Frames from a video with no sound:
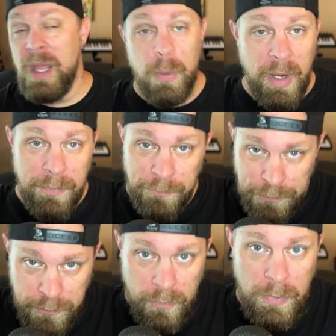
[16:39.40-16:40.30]
anyway,
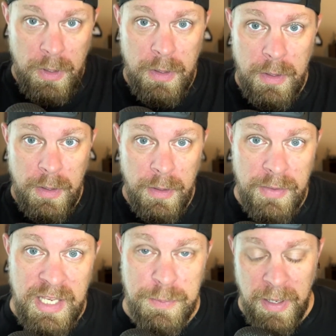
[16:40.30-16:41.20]

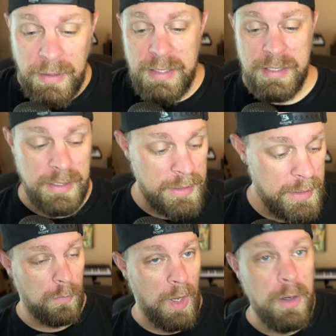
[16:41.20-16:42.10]
that's my list.
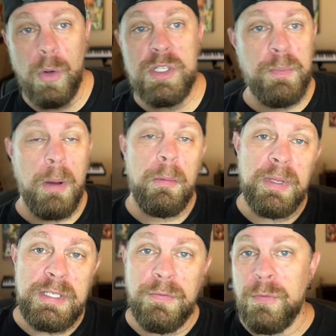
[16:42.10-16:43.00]
I know it's
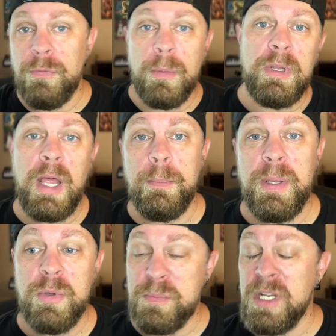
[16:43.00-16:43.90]
probably different from a lot of
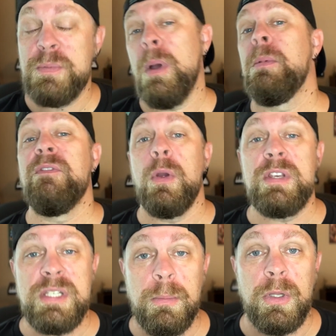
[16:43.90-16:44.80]
people's, but it's probably very
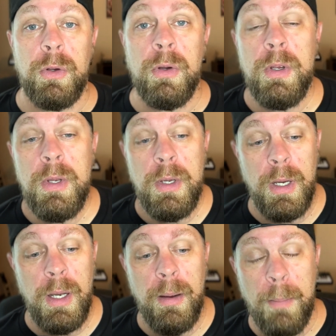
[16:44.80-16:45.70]
similar.
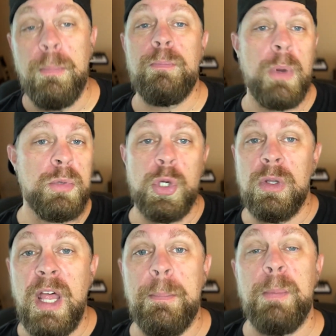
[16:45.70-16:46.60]
Uh, I'm, I'm sure a
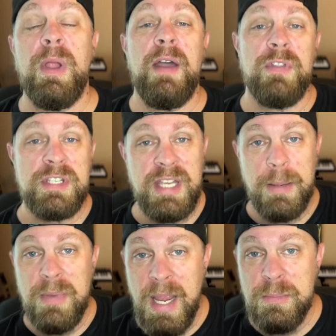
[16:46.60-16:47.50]
lot of people have the
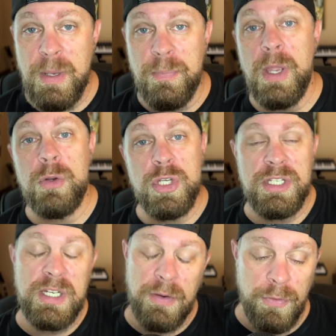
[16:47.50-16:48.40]
same names up there,
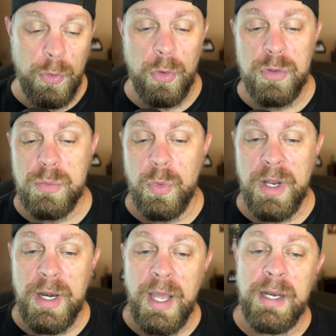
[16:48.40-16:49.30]
just in different orders and
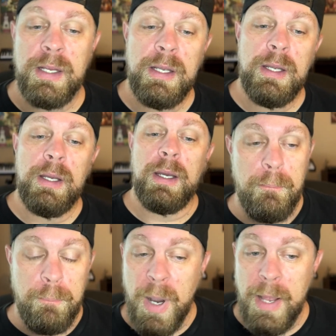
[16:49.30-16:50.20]
whatnot.
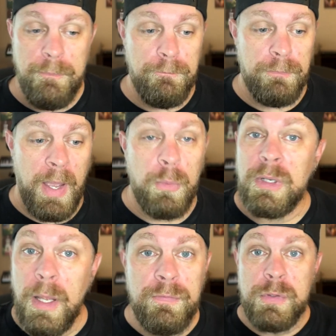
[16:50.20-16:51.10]
But I would
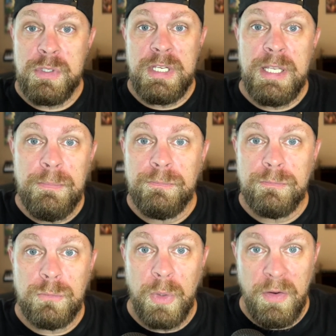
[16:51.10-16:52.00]
love to see
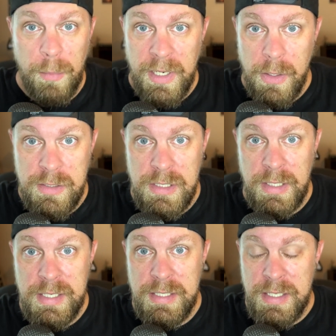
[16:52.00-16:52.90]
what everybody else's
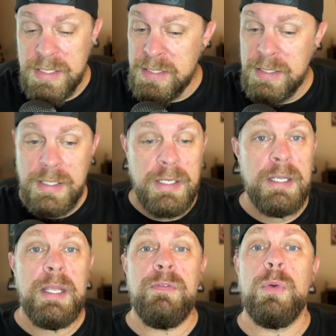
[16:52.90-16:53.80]
list is
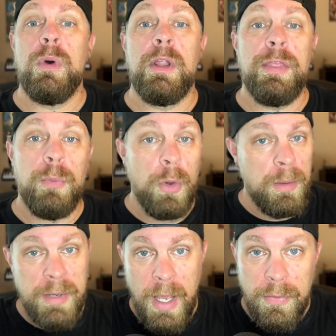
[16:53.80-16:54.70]
if you want to throw
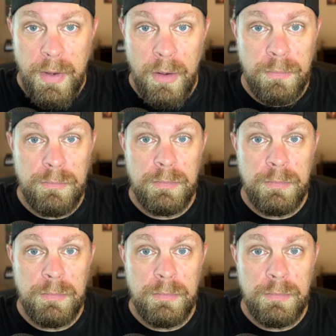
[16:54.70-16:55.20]
them down there.